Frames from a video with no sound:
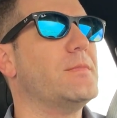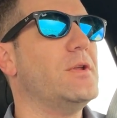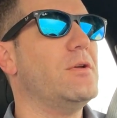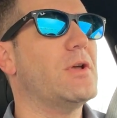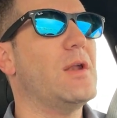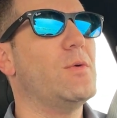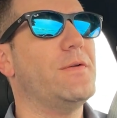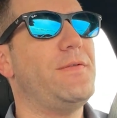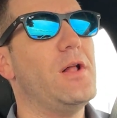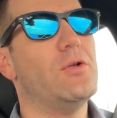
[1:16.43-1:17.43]
you kind of
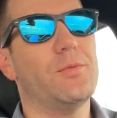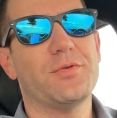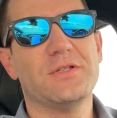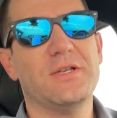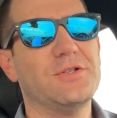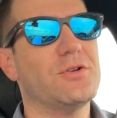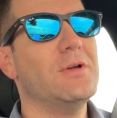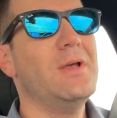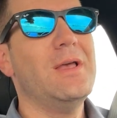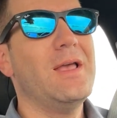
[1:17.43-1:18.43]
want to follow a procedure.
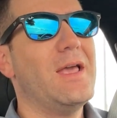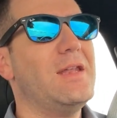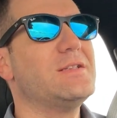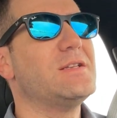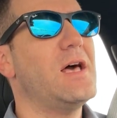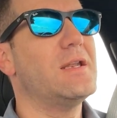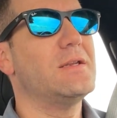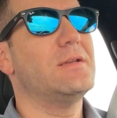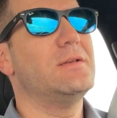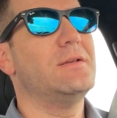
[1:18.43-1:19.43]
And it's not
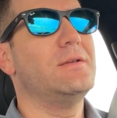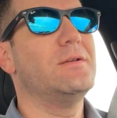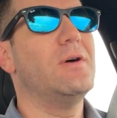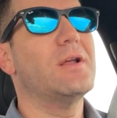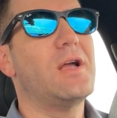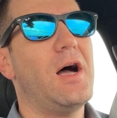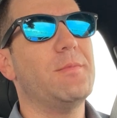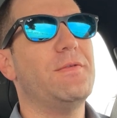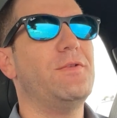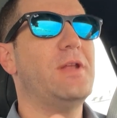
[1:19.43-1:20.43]

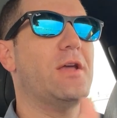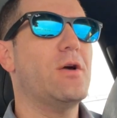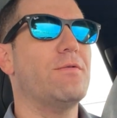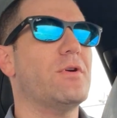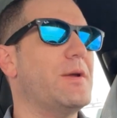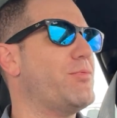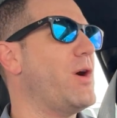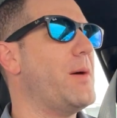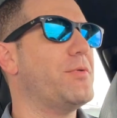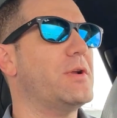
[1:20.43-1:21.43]
uncommon if you take over a
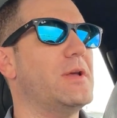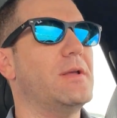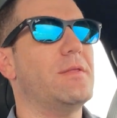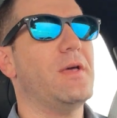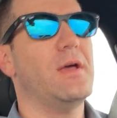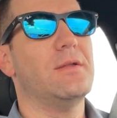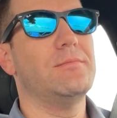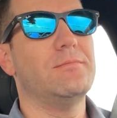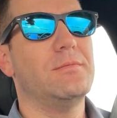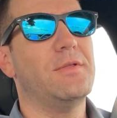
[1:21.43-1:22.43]
property that
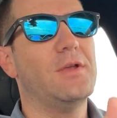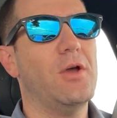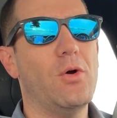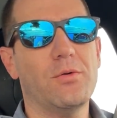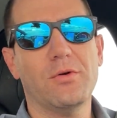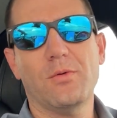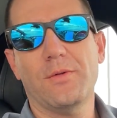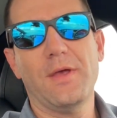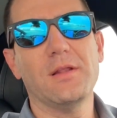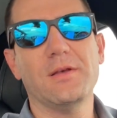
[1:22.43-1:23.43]
the owner,
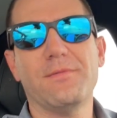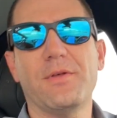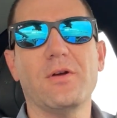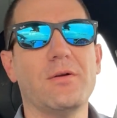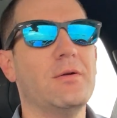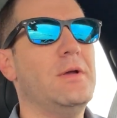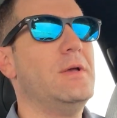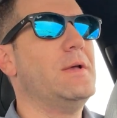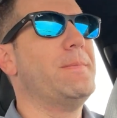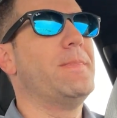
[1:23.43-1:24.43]
when they lived there,
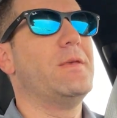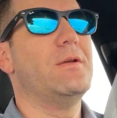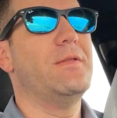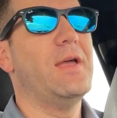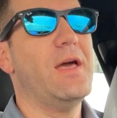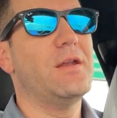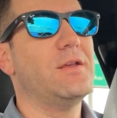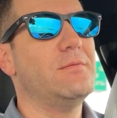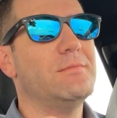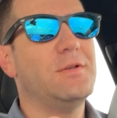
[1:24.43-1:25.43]
they had
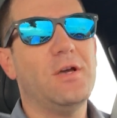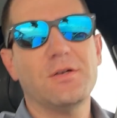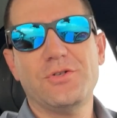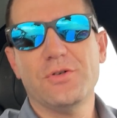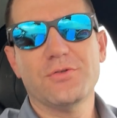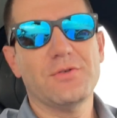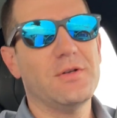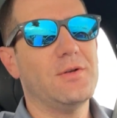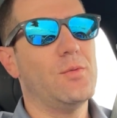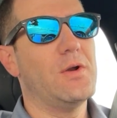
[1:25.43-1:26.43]
young
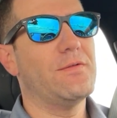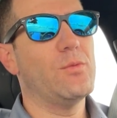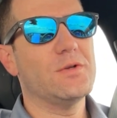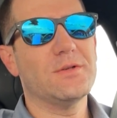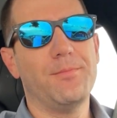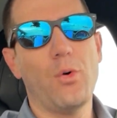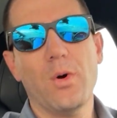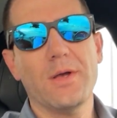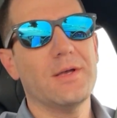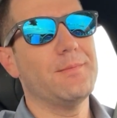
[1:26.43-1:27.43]
children and one of them was a
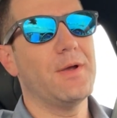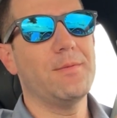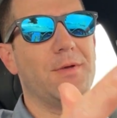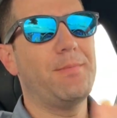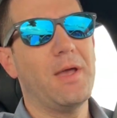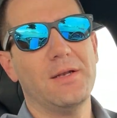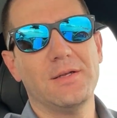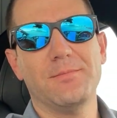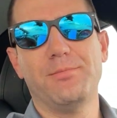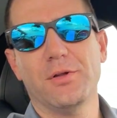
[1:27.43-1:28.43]
boy. It might be
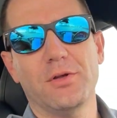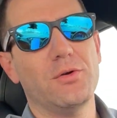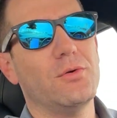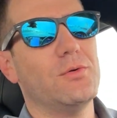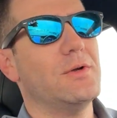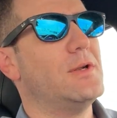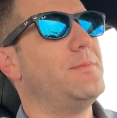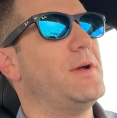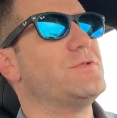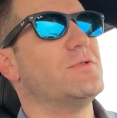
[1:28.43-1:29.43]
painted blue in a
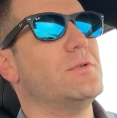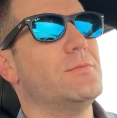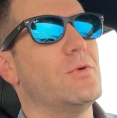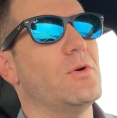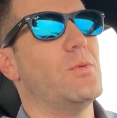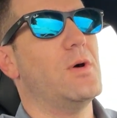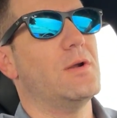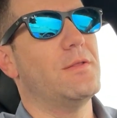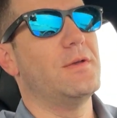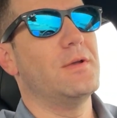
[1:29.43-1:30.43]
bedroom, or
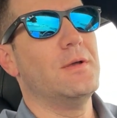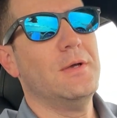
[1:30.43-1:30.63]
one of the